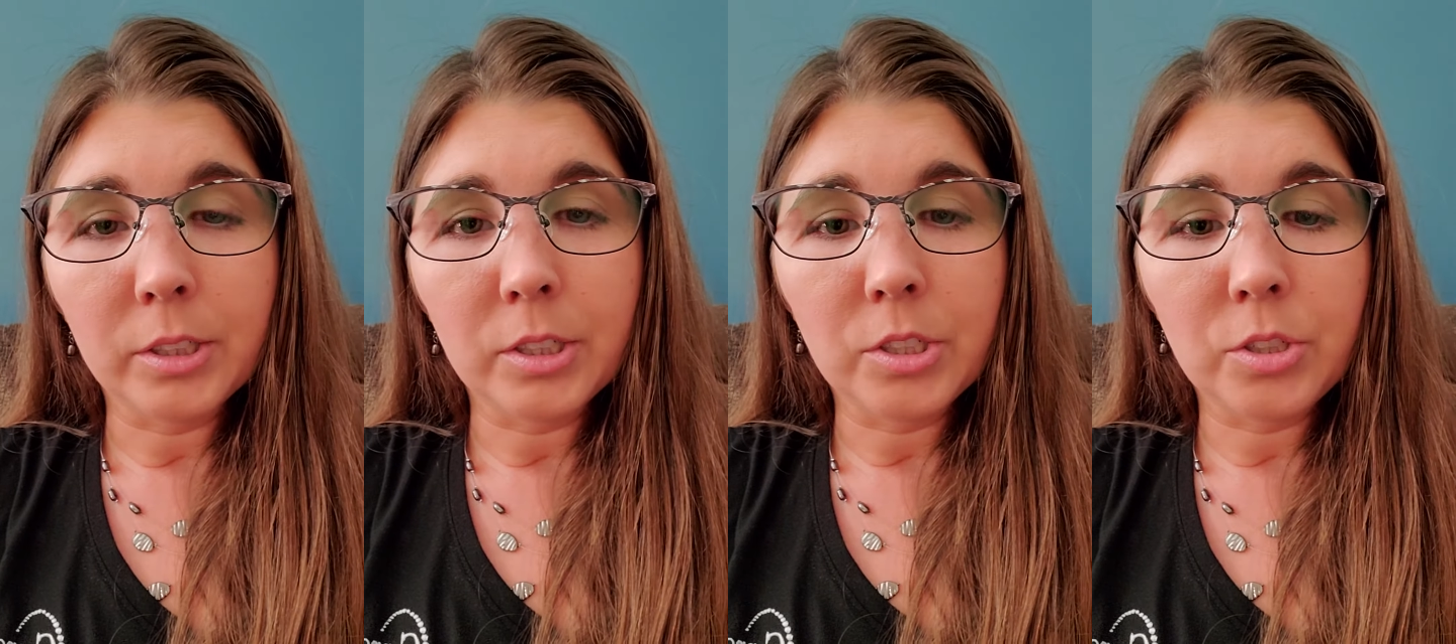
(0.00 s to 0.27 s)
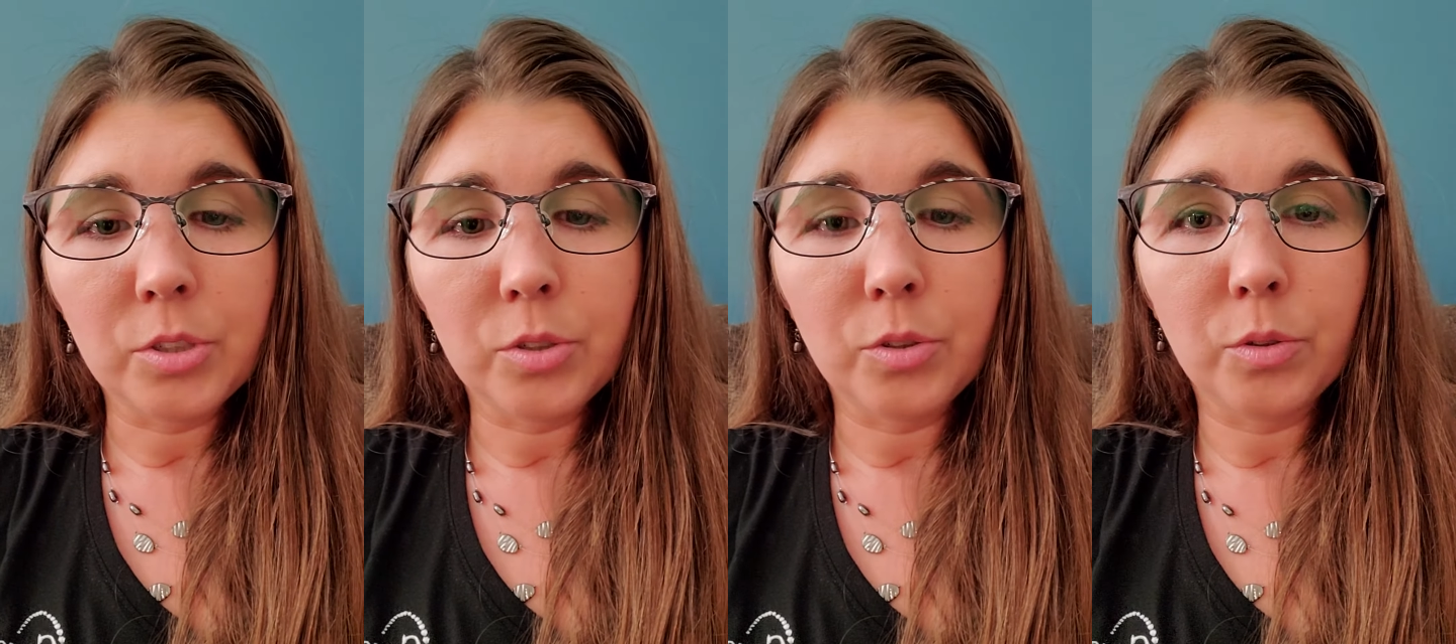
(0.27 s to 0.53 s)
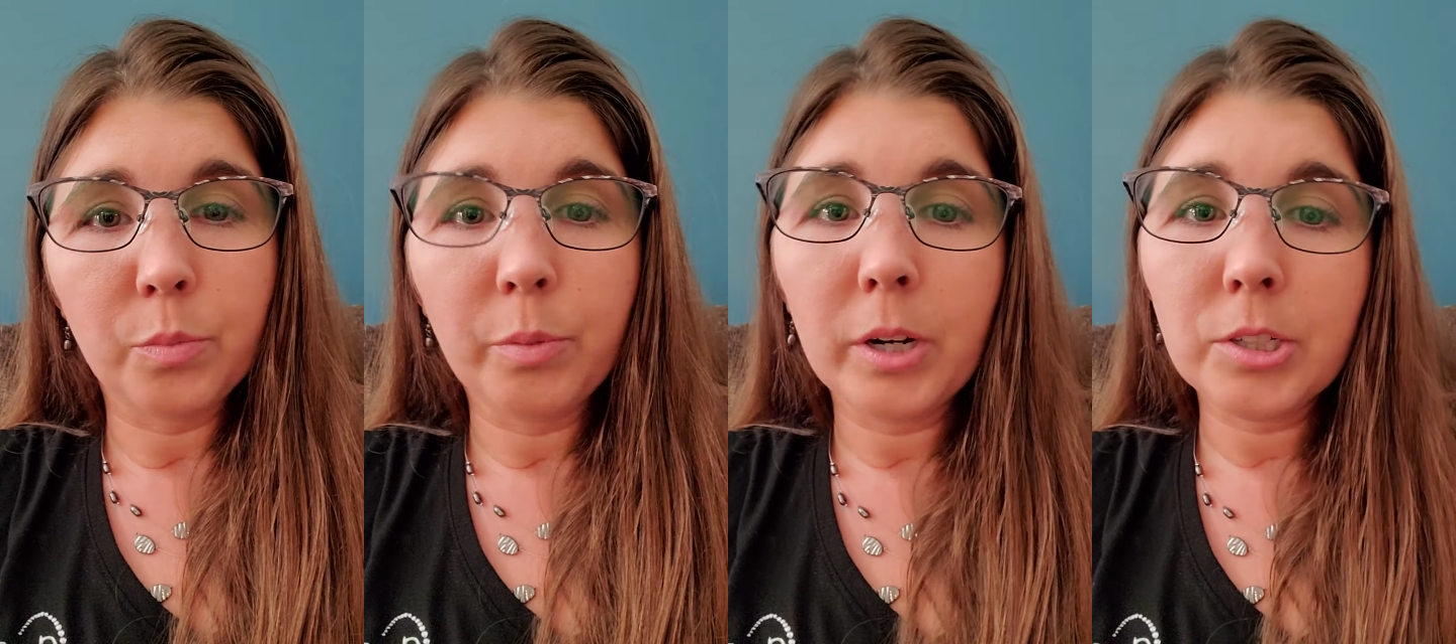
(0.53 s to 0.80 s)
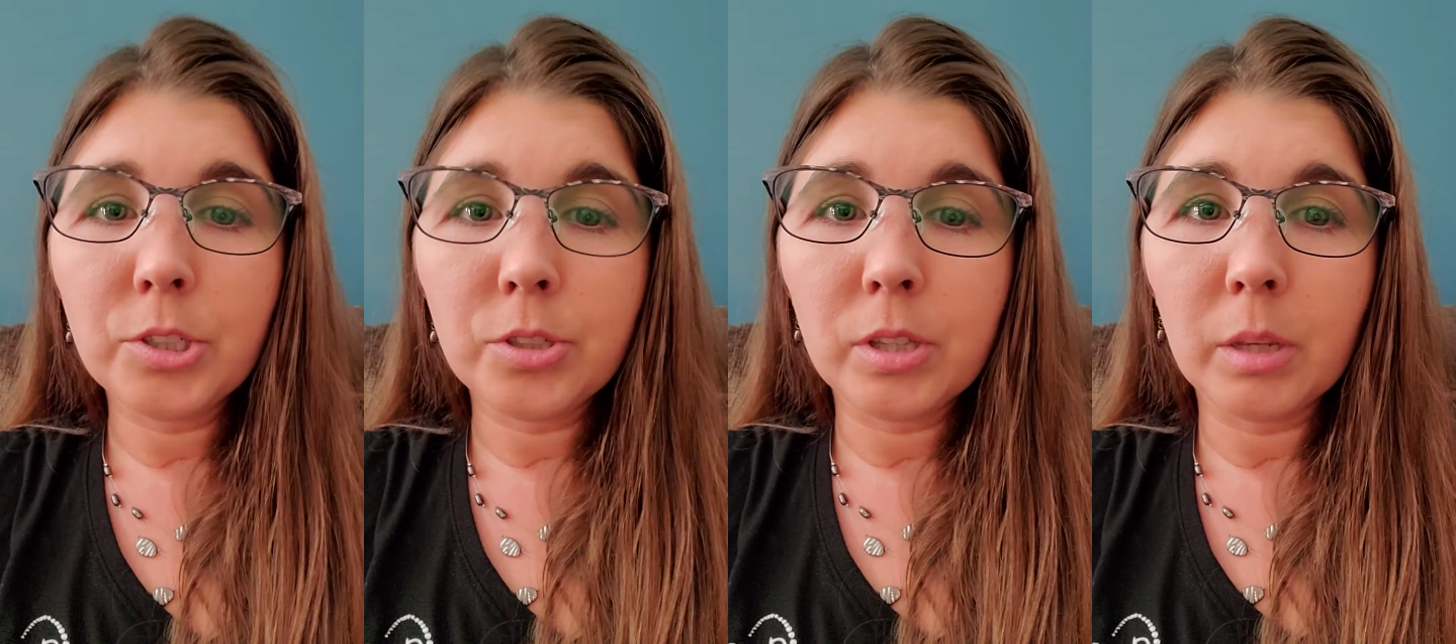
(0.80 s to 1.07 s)
to
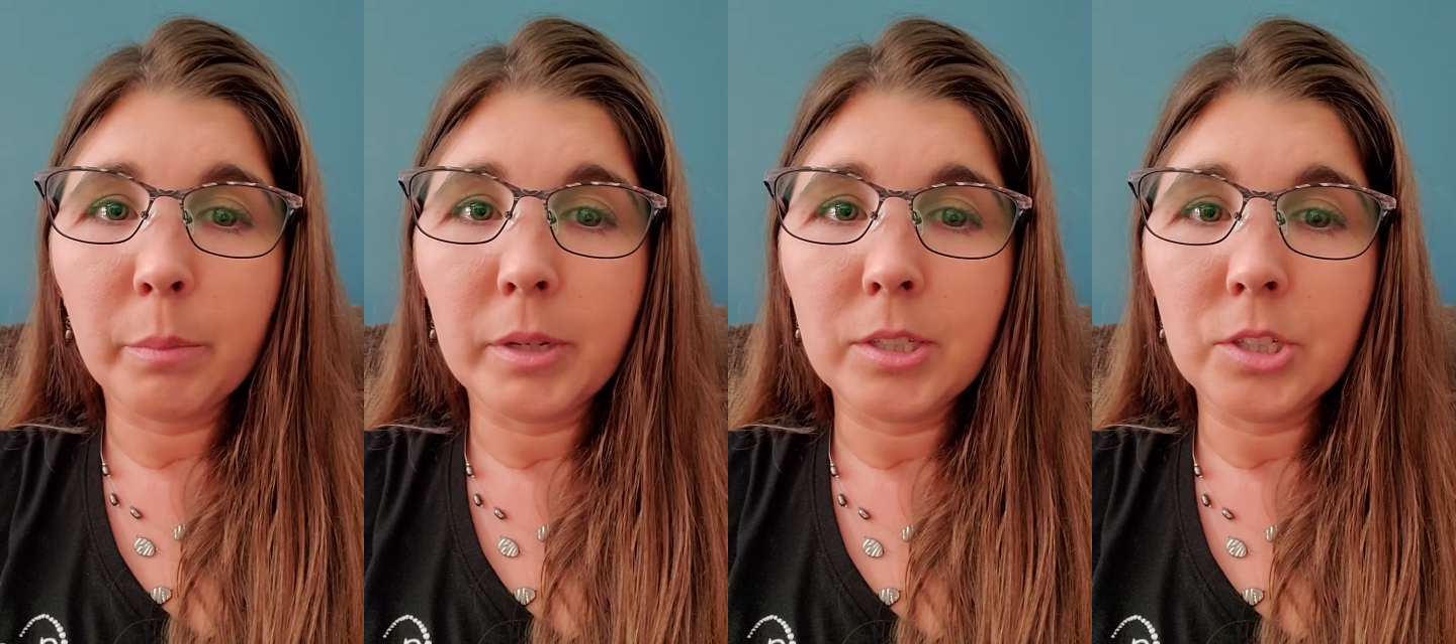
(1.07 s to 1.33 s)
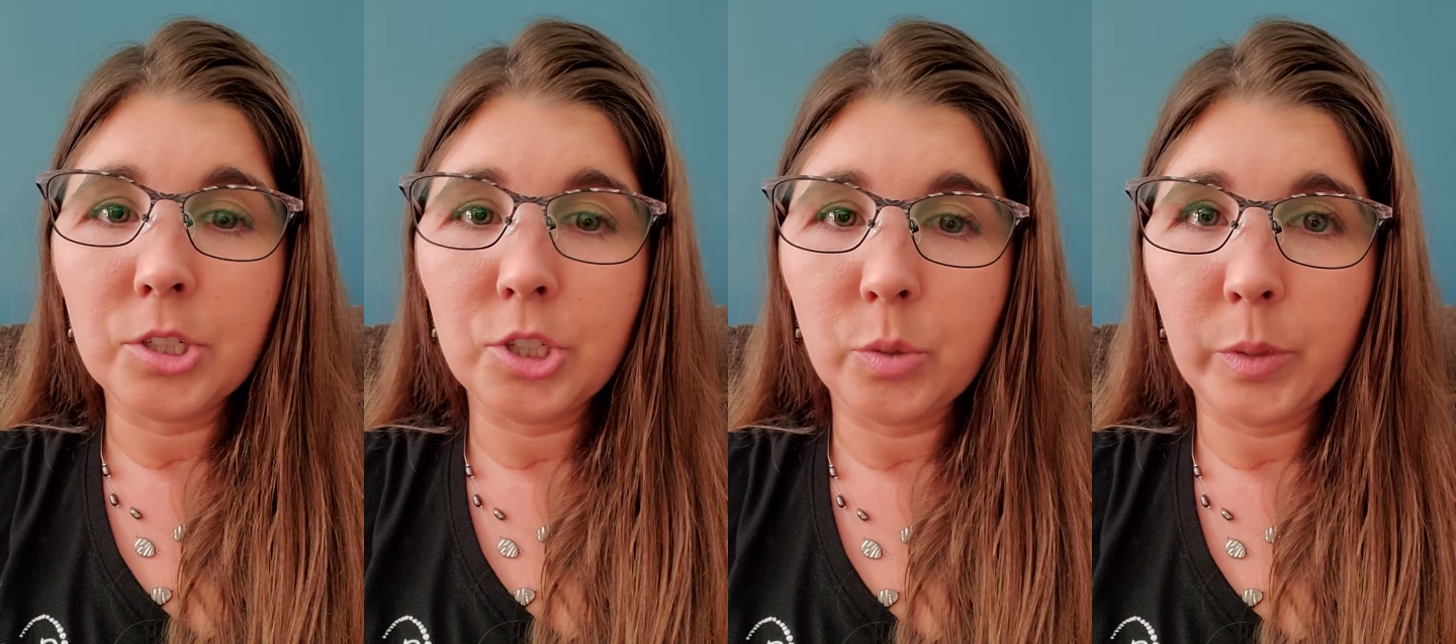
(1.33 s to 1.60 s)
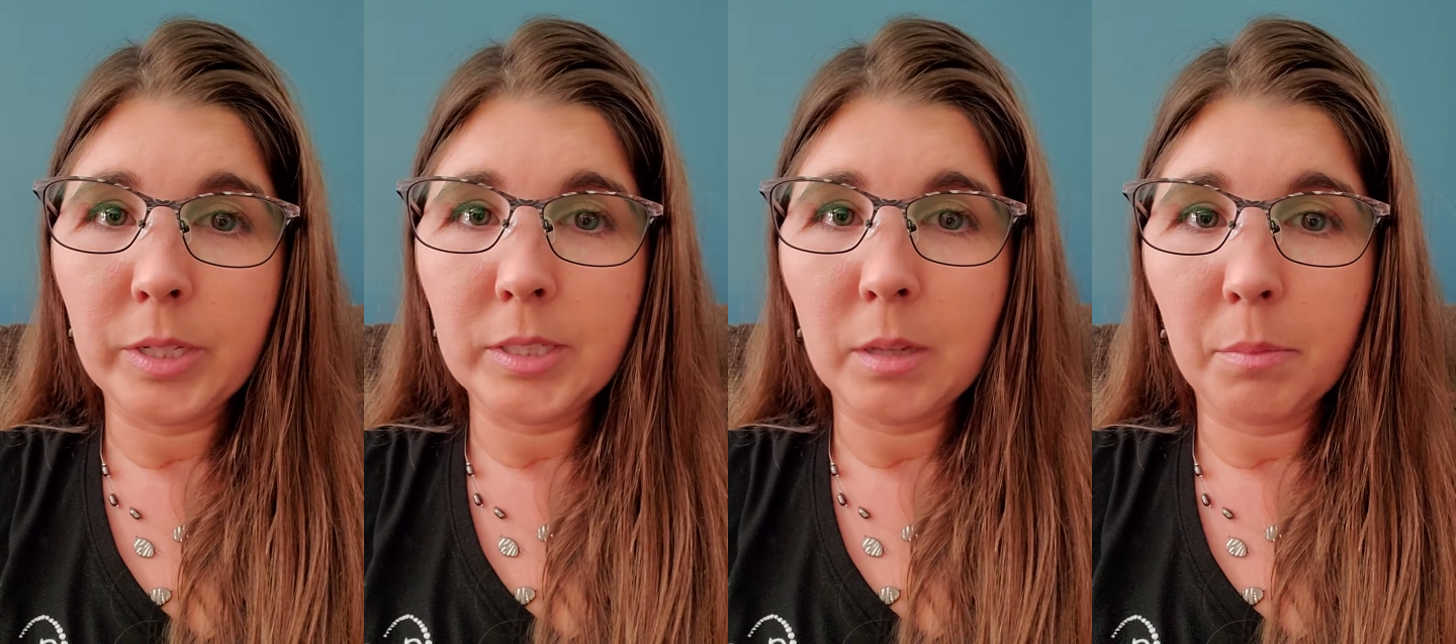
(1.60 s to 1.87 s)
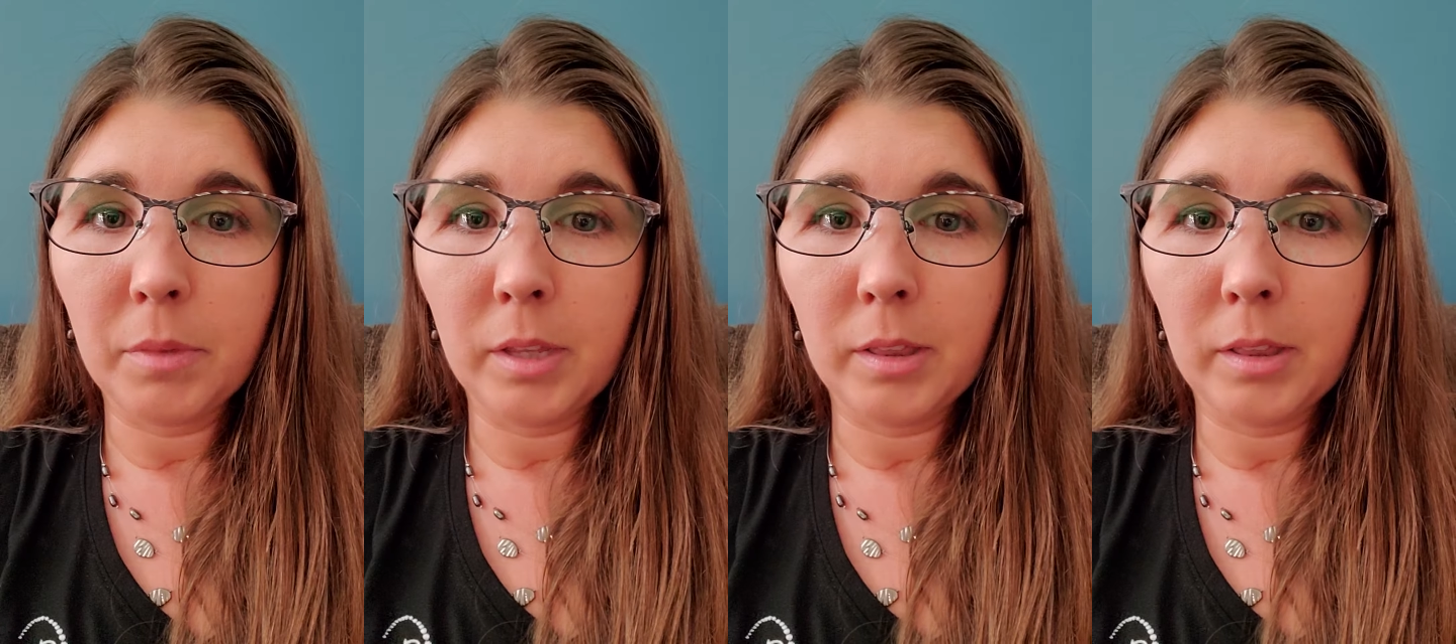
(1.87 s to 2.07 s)
pressure them into doing something